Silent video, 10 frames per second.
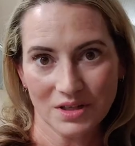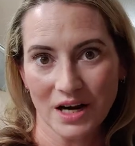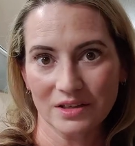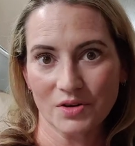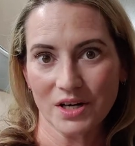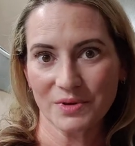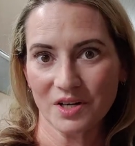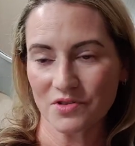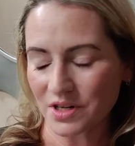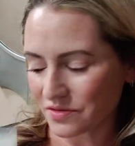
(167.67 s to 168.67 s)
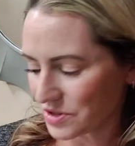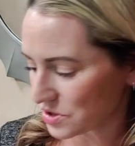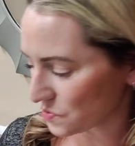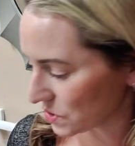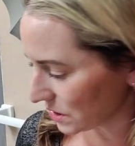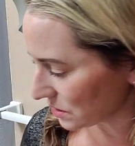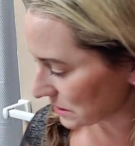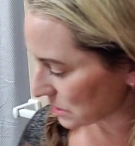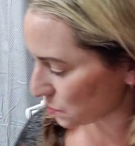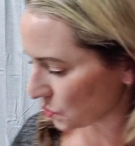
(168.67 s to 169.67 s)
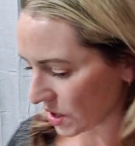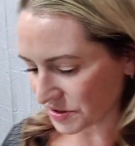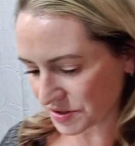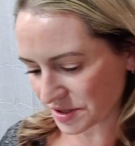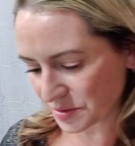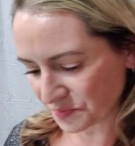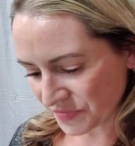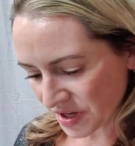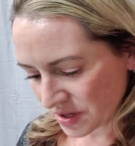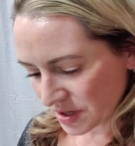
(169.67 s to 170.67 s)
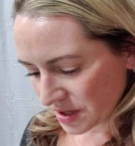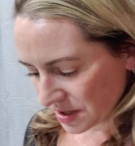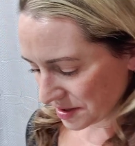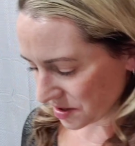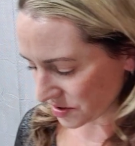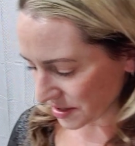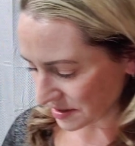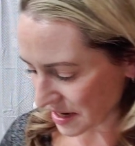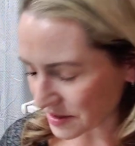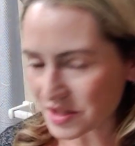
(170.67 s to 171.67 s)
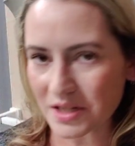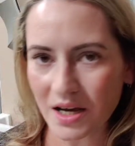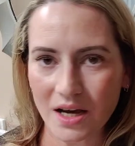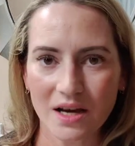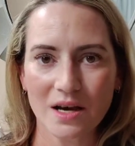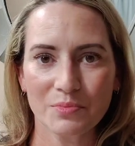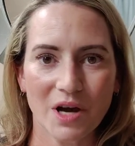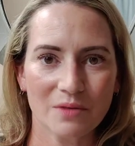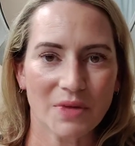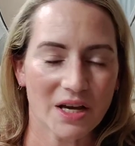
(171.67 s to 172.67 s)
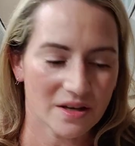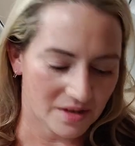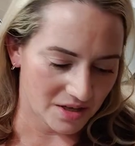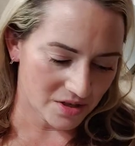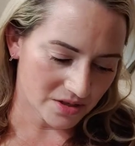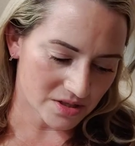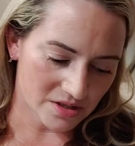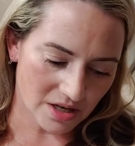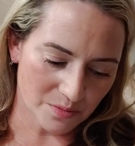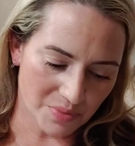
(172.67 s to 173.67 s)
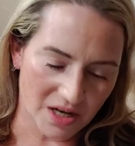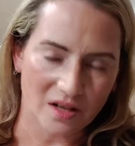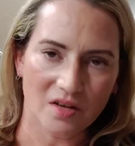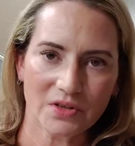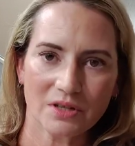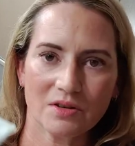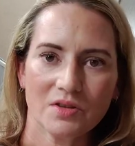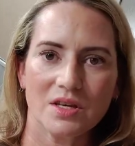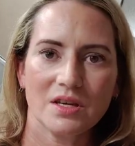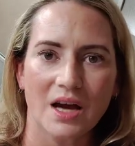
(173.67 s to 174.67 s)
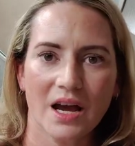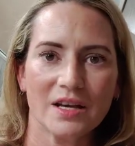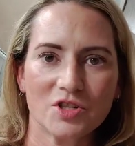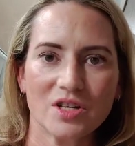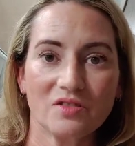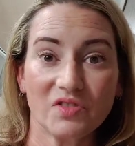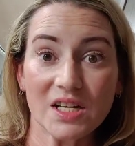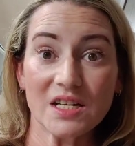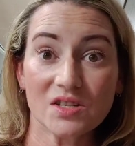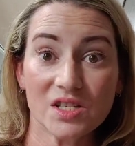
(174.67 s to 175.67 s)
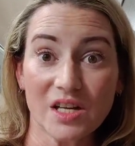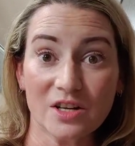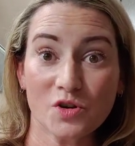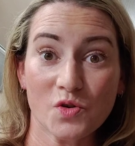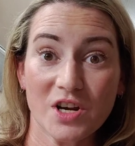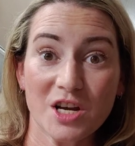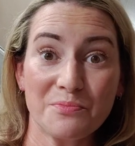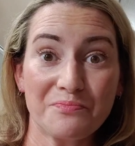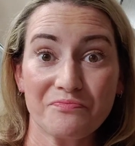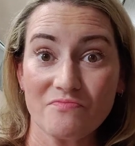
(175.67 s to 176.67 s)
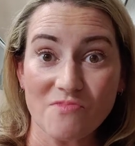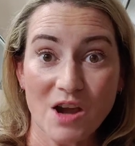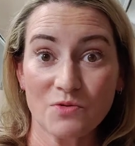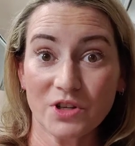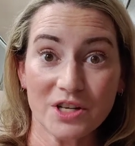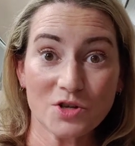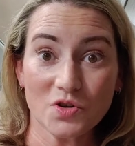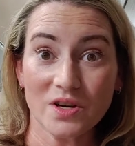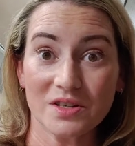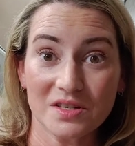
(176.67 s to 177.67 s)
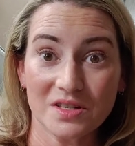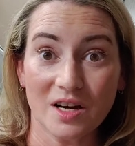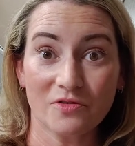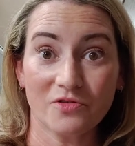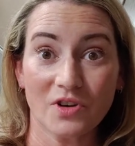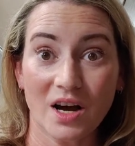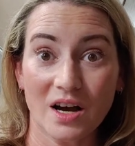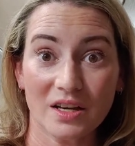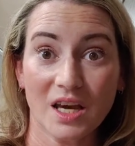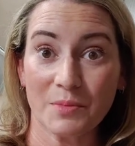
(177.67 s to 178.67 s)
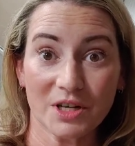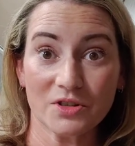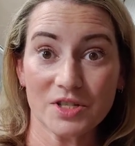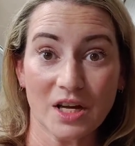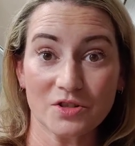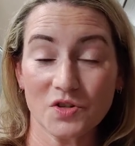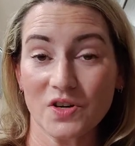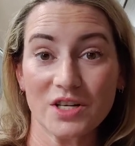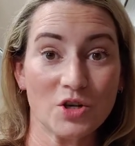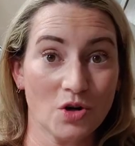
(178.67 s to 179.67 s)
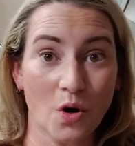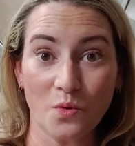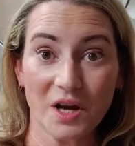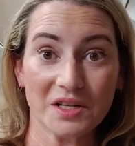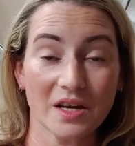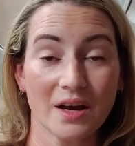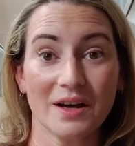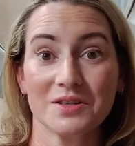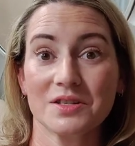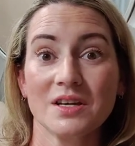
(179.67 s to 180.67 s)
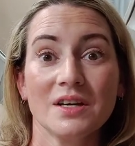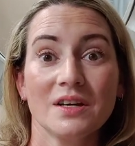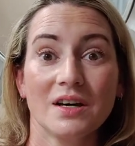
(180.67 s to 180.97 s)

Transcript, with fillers: highly recommend everyone give this a whirl at least once. Okay, next up on my, I think the second bottle of it, the Hyggee Vegan Sun Cream. I really enjoy this stuff. Uh, chemical sunscreen, no white cast,